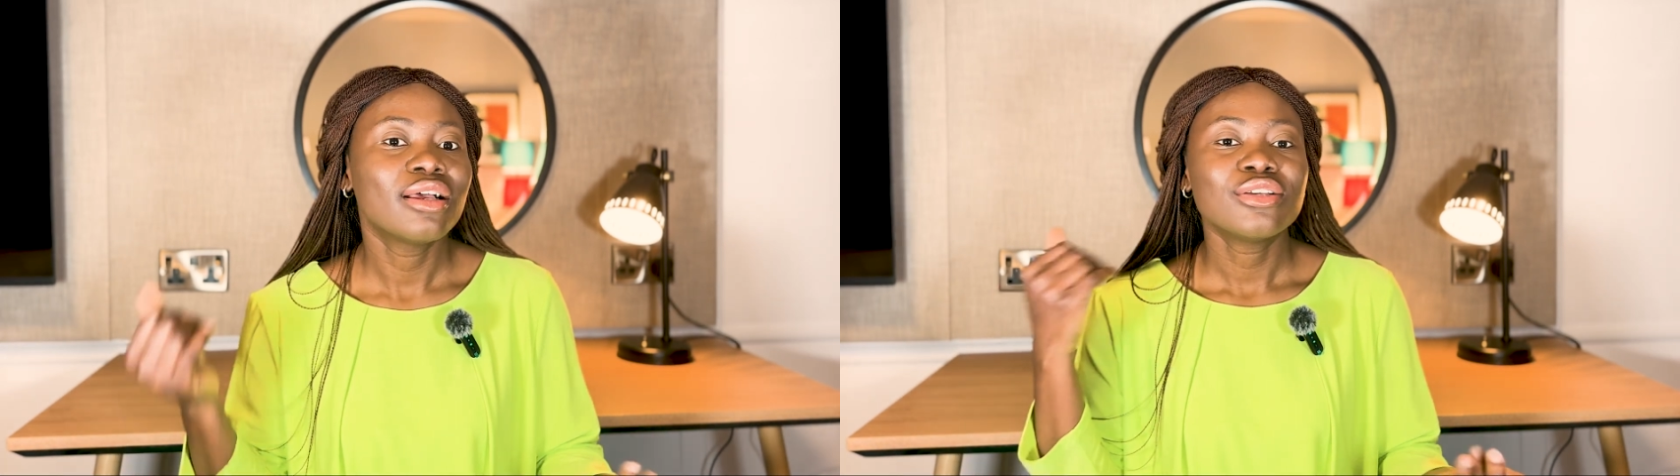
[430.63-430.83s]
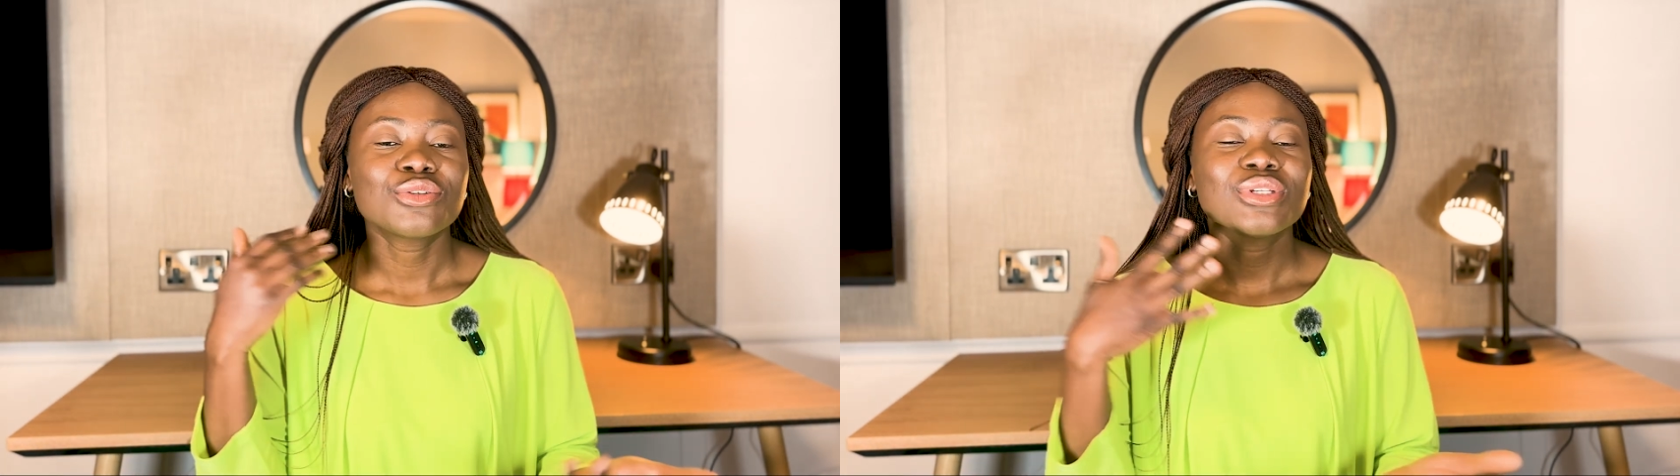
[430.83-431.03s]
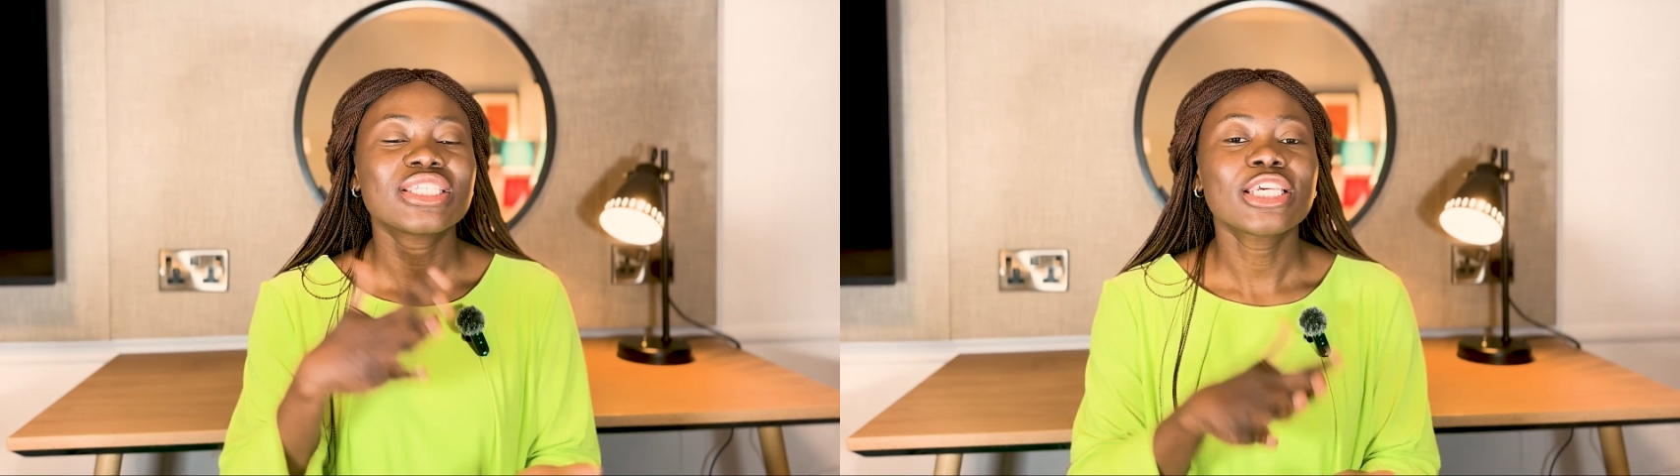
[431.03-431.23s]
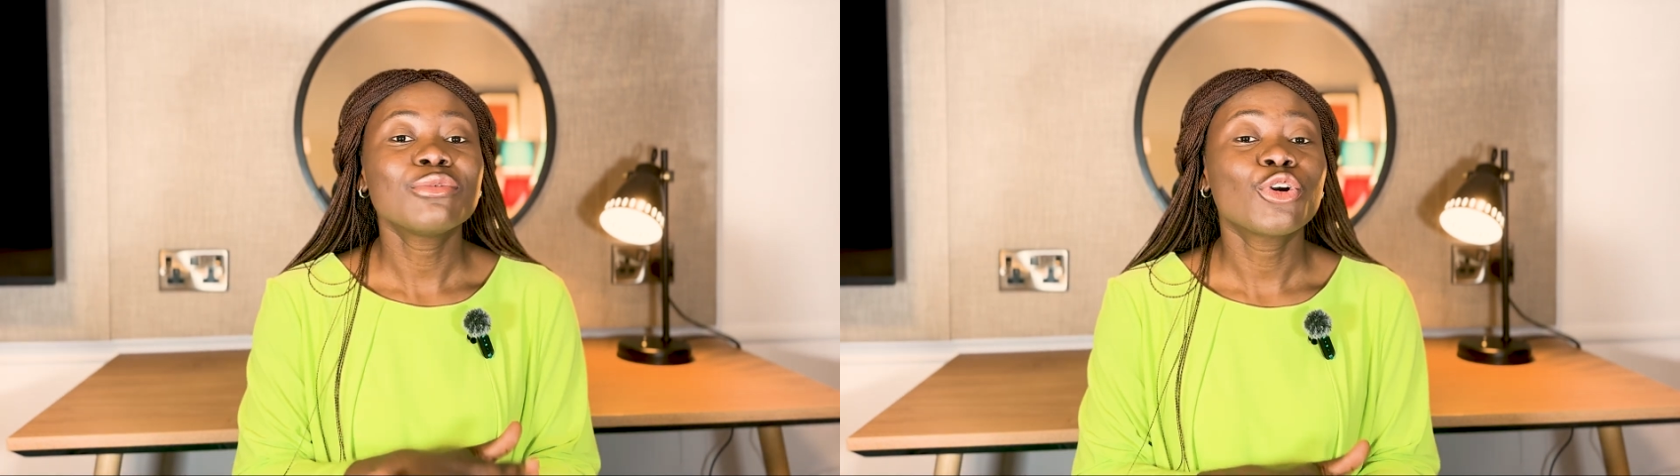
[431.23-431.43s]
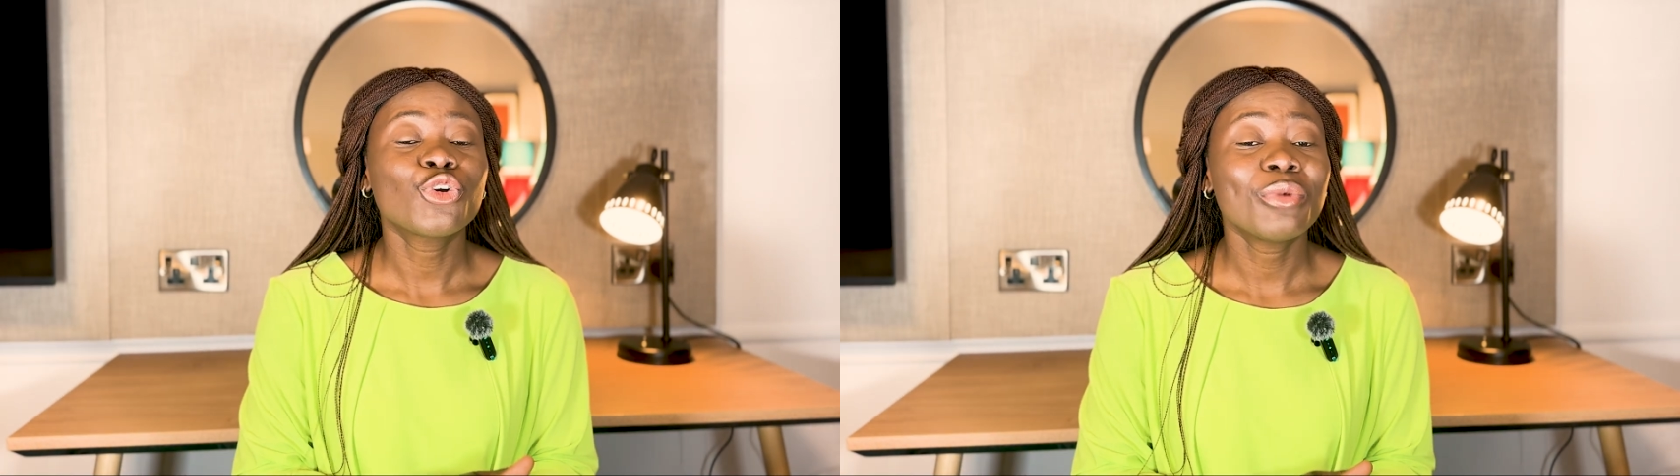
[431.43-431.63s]
So the same
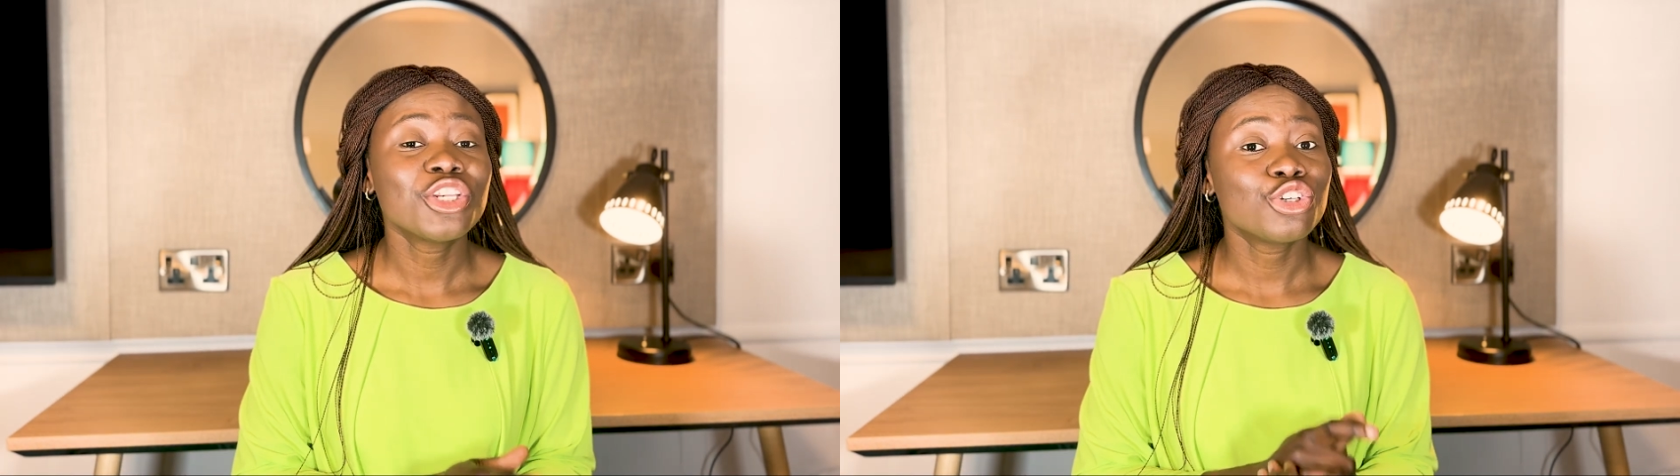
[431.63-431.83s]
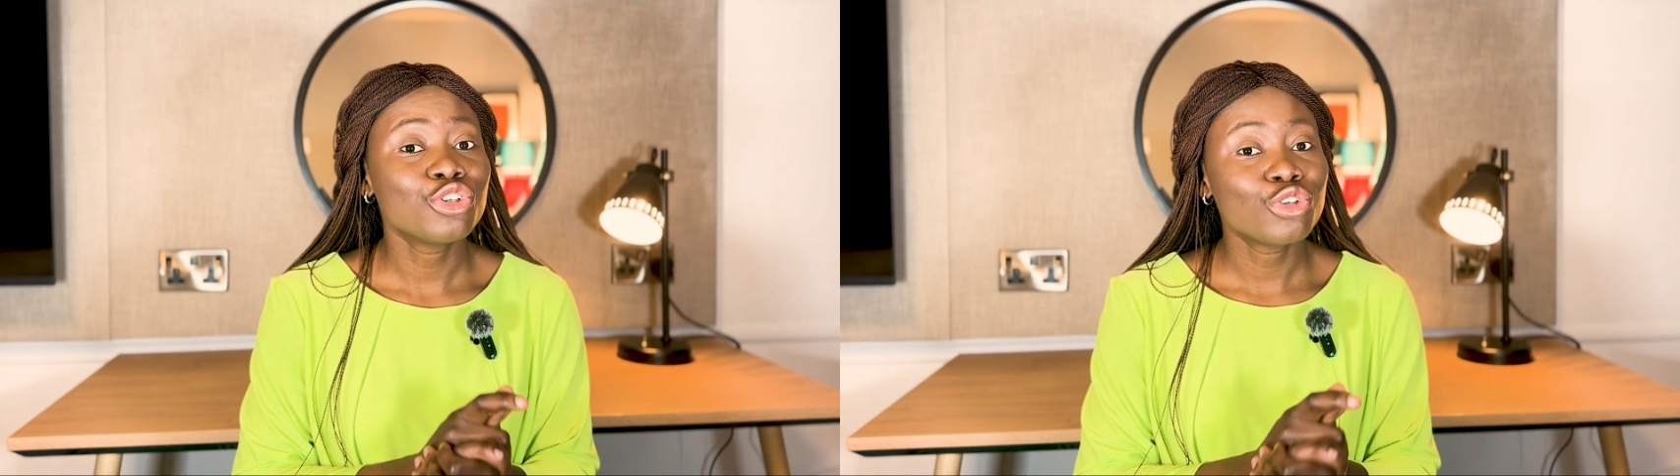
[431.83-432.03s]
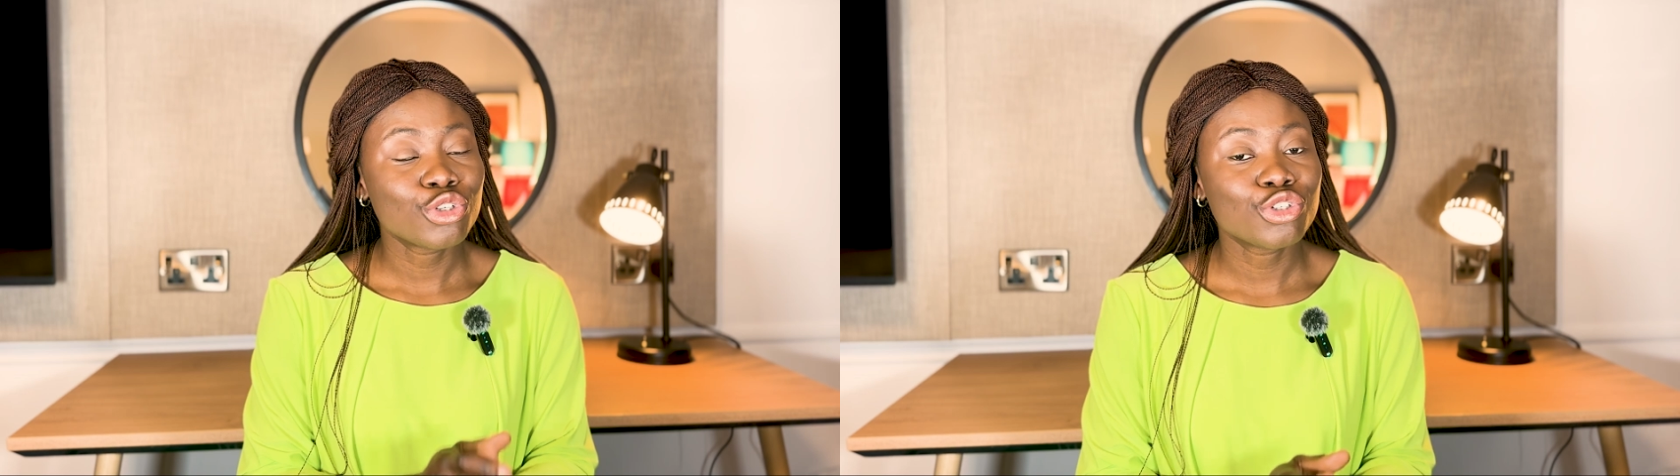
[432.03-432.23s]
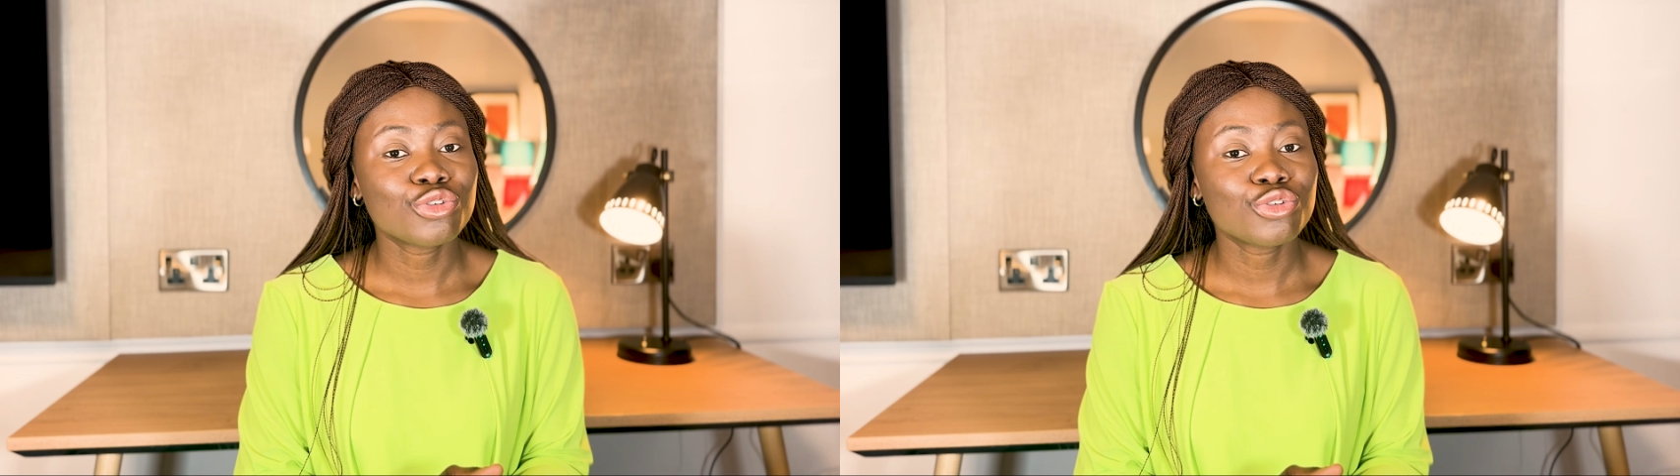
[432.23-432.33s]
document you used